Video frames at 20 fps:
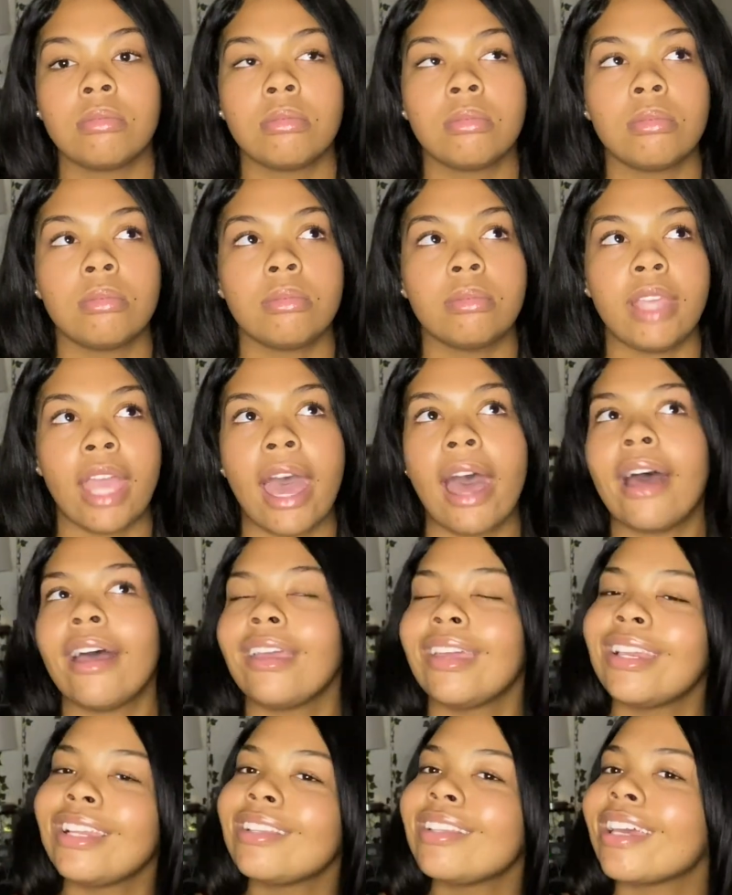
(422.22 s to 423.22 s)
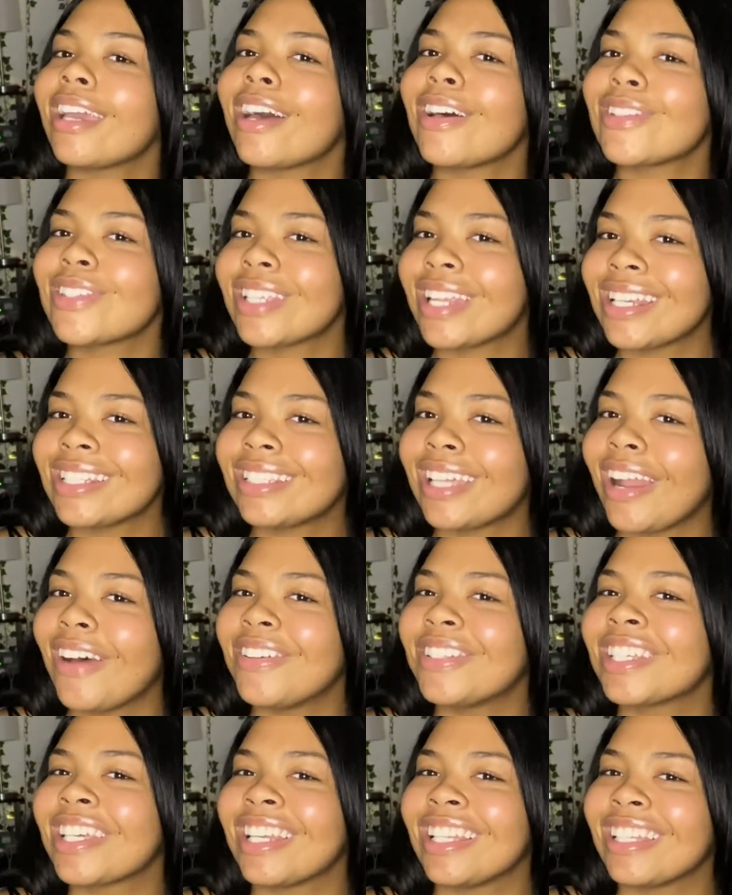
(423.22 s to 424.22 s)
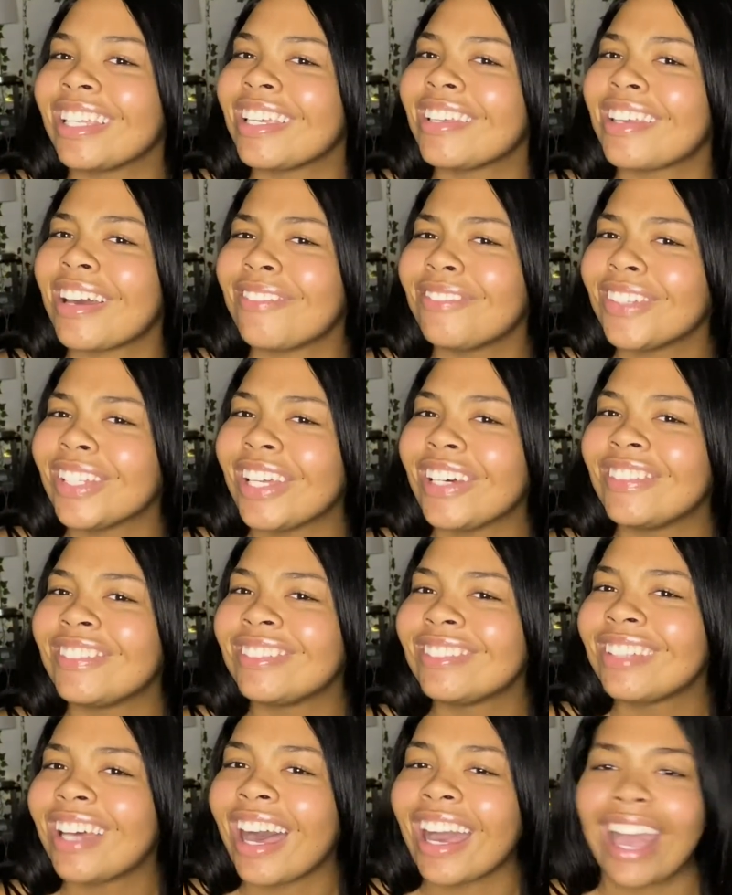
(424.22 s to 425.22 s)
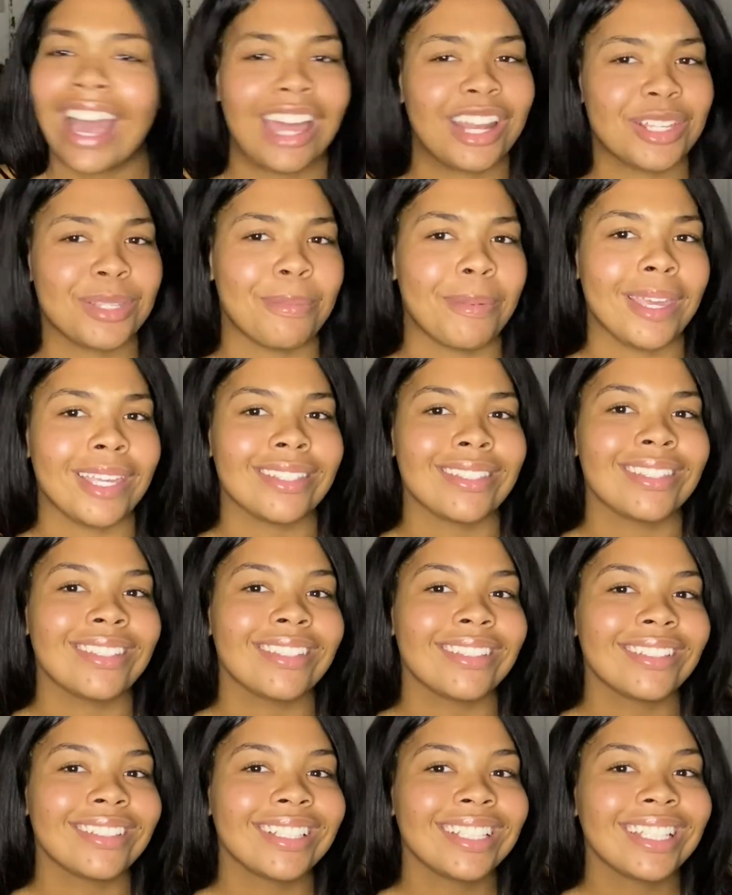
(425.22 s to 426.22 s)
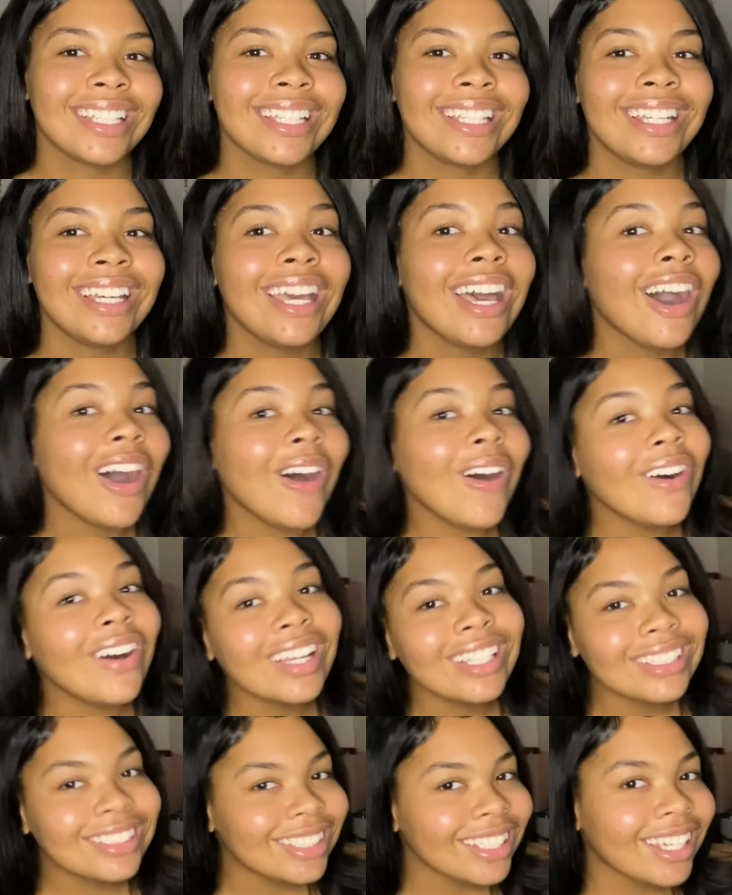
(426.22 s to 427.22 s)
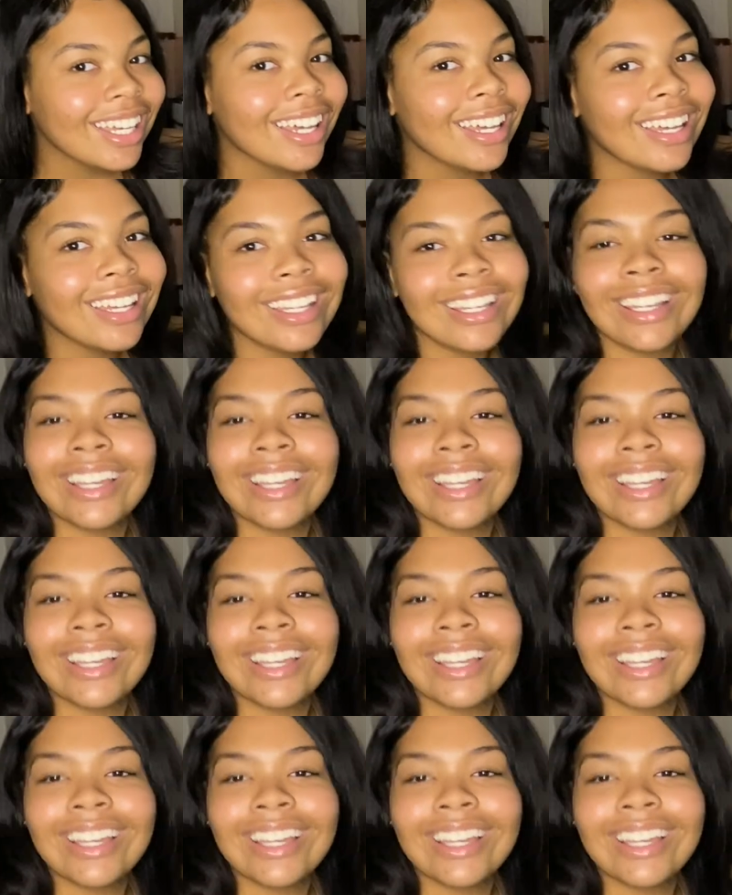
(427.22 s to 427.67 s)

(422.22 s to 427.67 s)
yeah, anything else that I said I was going to link down below. I kind of spaced. On to